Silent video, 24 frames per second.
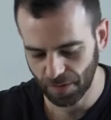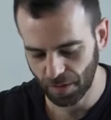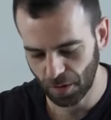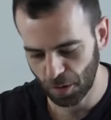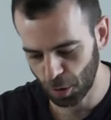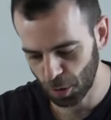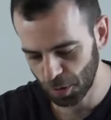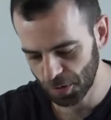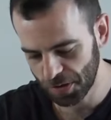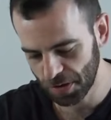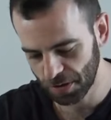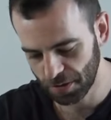
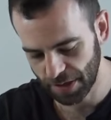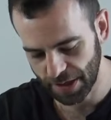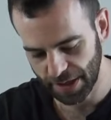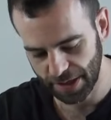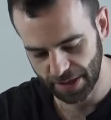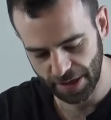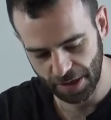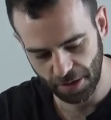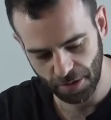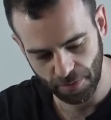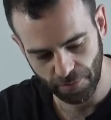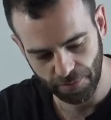also looking
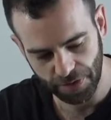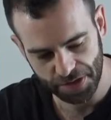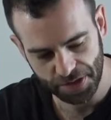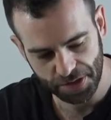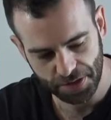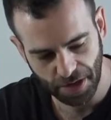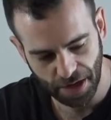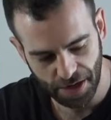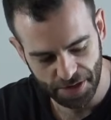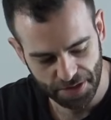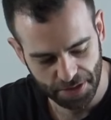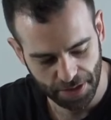here,
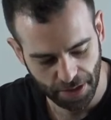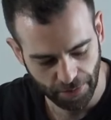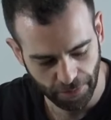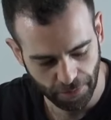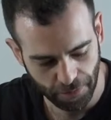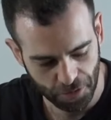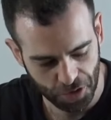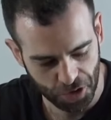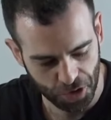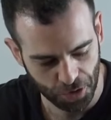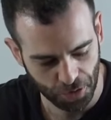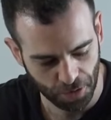viscosity
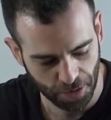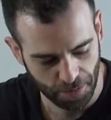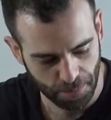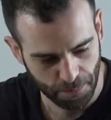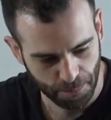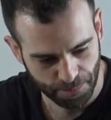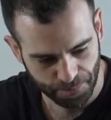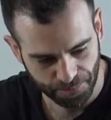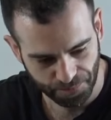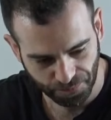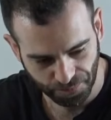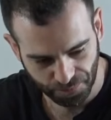for sure.
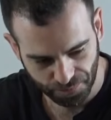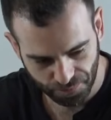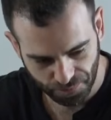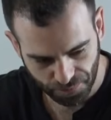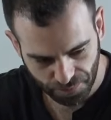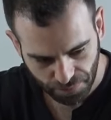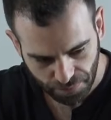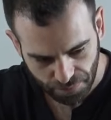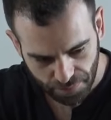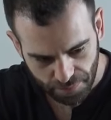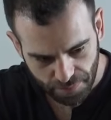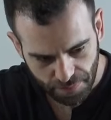
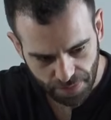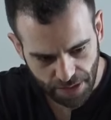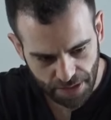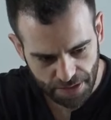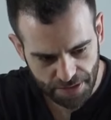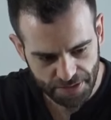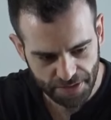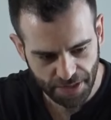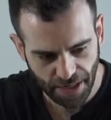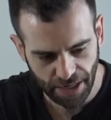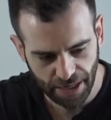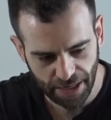
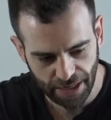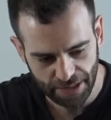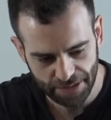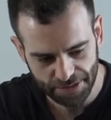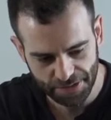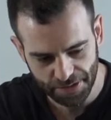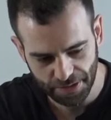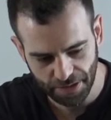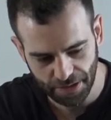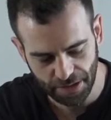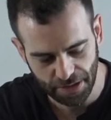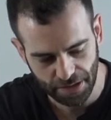This guy has